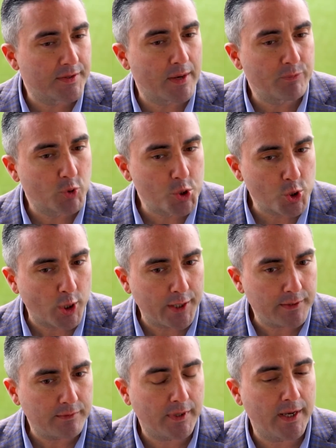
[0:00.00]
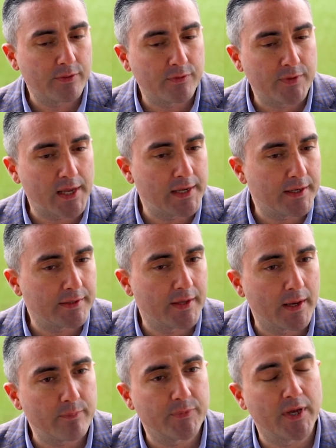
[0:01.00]
them to join and telling
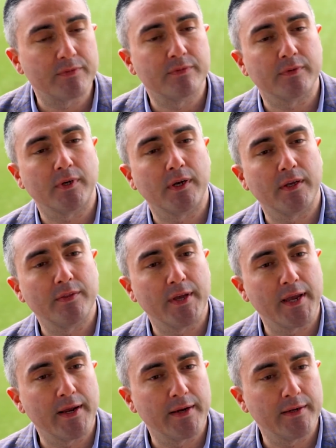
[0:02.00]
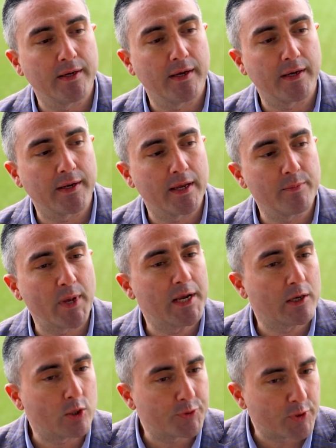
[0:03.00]
them that they can
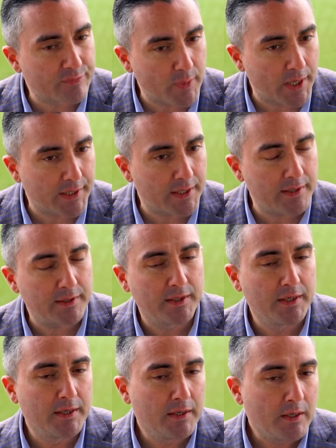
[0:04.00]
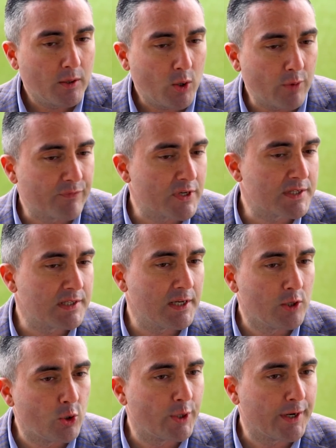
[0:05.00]
make a lot of money, obviously
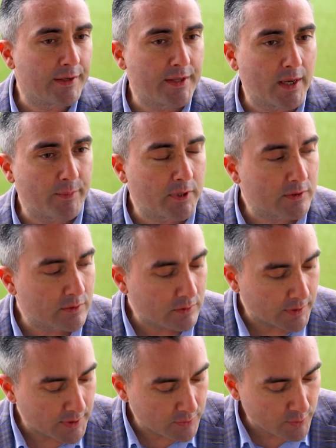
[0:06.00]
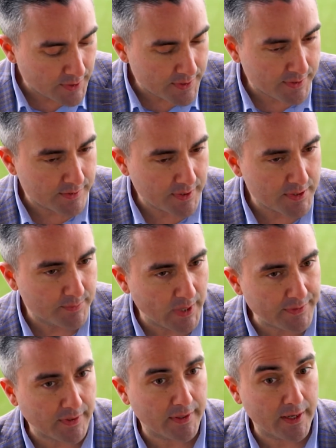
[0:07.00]
luring them into this
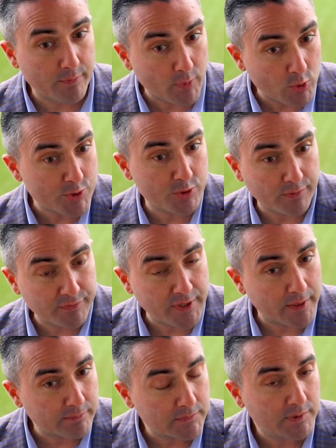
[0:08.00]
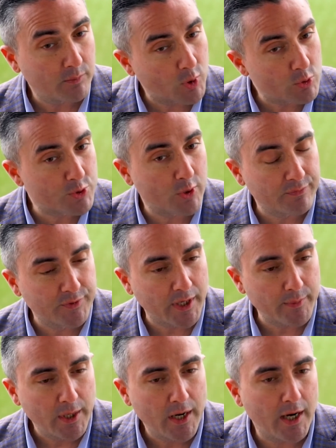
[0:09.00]
matter. And most of them
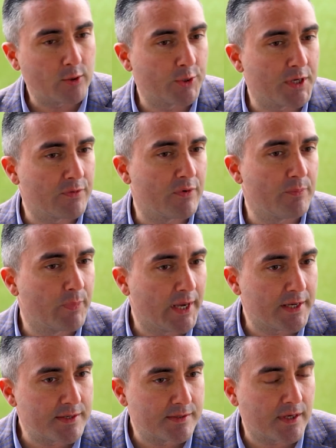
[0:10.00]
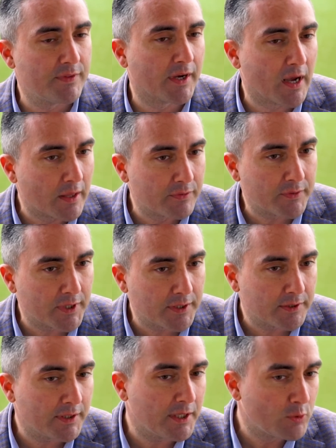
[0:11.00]
are not even based in the country
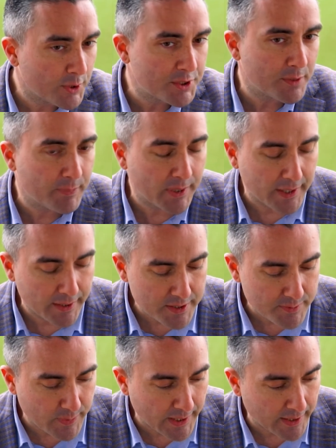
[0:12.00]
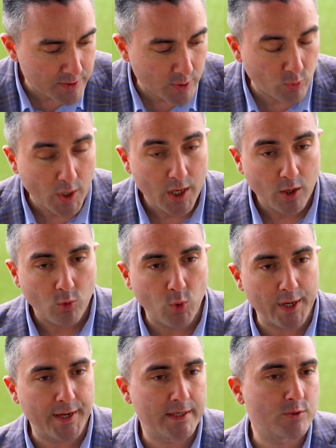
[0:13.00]
in which the player is playing. So
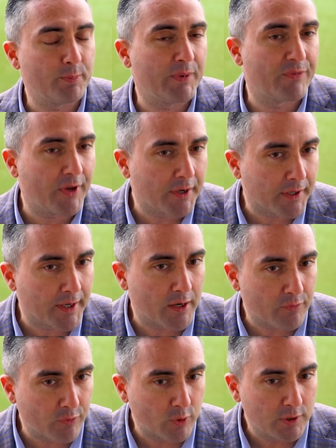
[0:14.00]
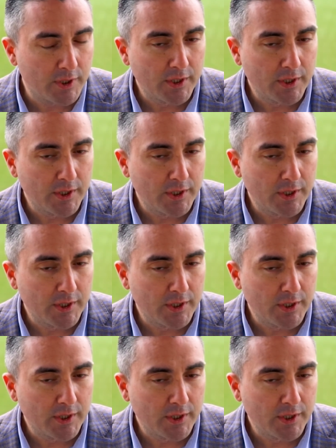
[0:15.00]
one has to be very careful